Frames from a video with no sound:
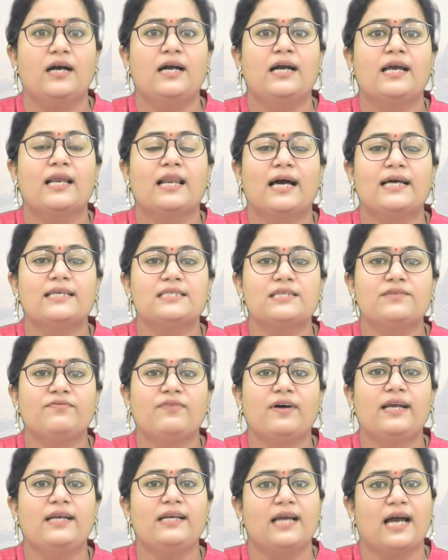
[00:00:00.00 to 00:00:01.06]

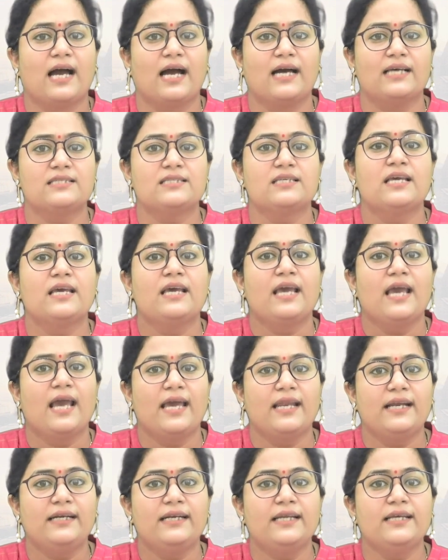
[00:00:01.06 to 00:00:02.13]
classified as
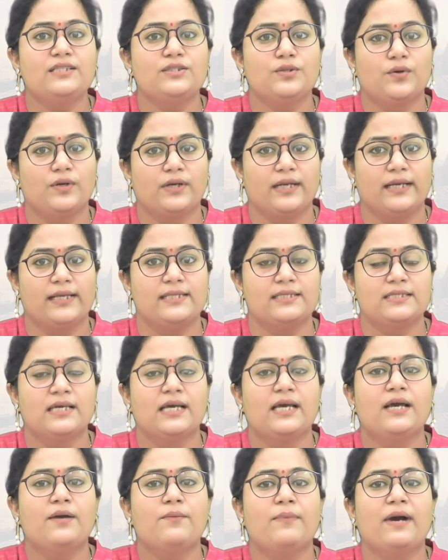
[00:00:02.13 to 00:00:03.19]
heritage hotels
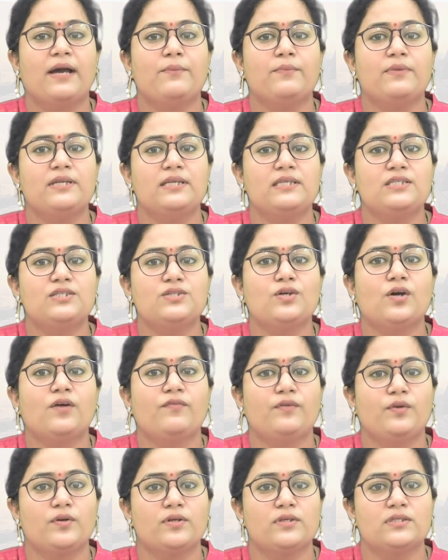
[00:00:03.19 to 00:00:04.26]
by Ministry of
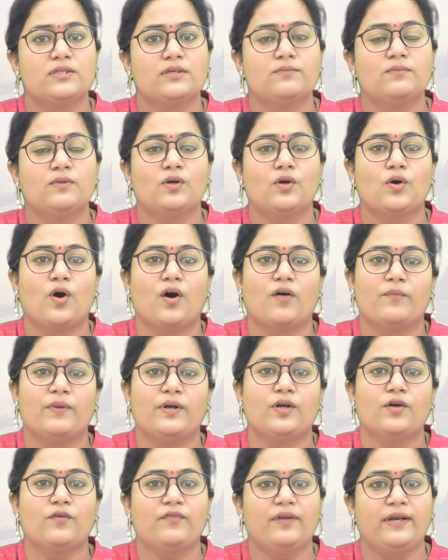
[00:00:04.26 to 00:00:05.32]
Tourism,
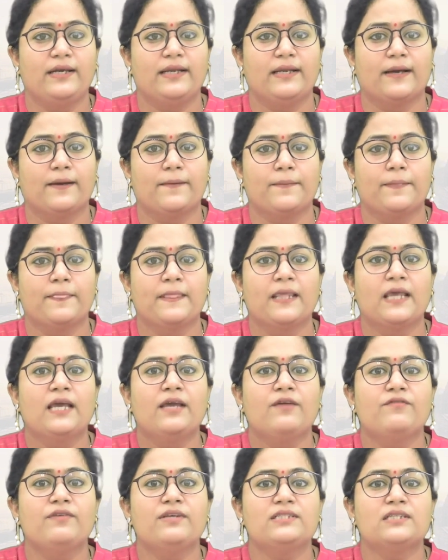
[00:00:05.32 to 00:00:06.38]
Government of India,
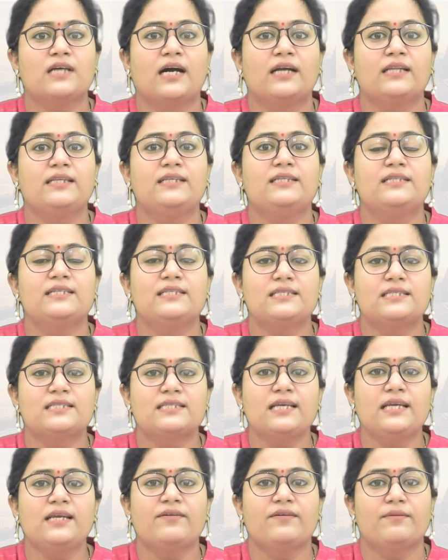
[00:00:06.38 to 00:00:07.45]
which are the
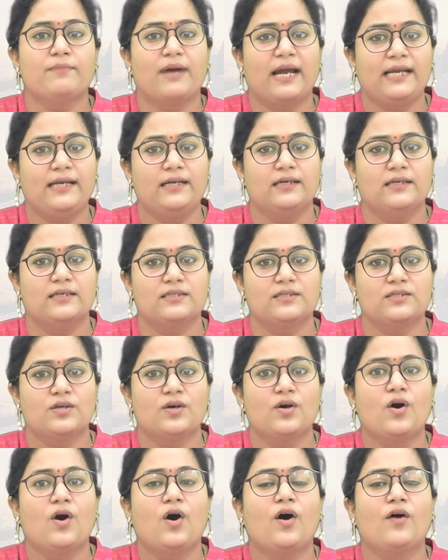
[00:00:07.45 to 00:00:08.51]
distinct reminders
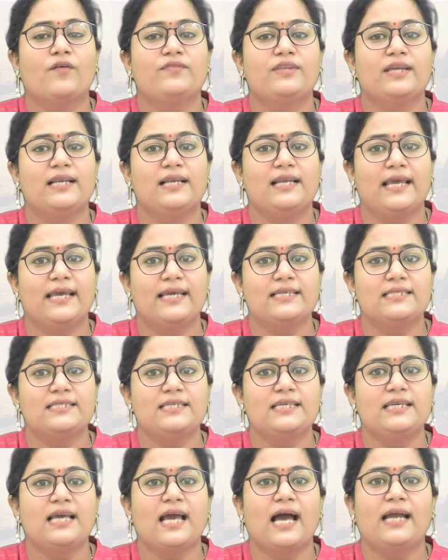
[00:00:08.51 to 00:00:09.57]
of their
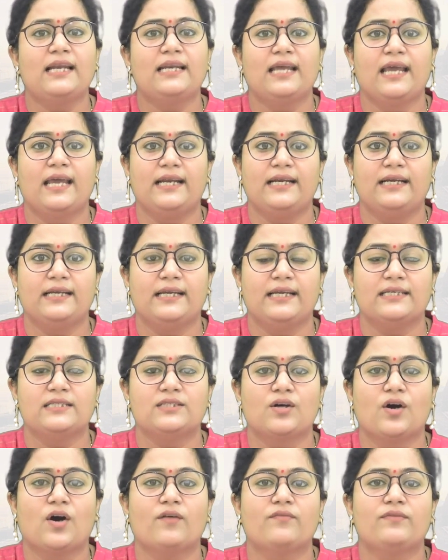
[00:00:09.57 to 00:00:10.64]
legacy and heritage
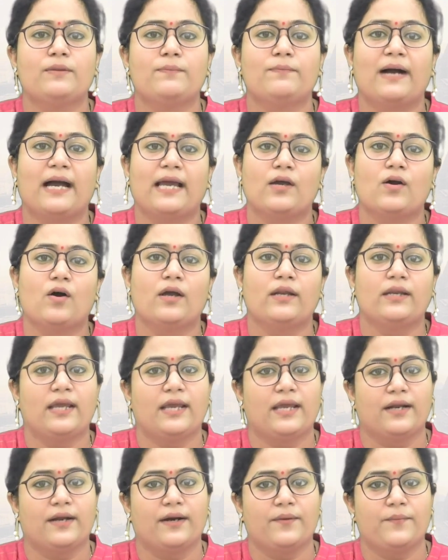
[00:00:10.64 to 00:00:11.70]
of the bygone
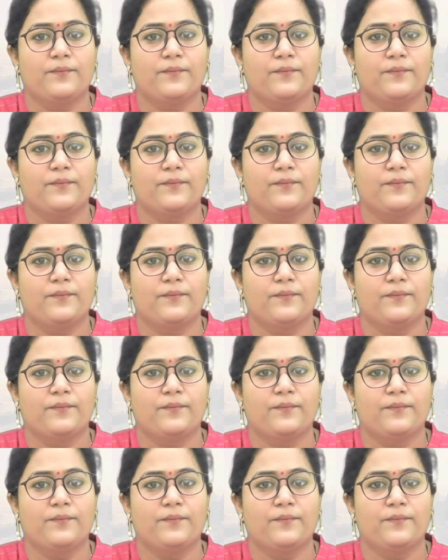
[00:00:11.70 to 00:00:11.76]
era.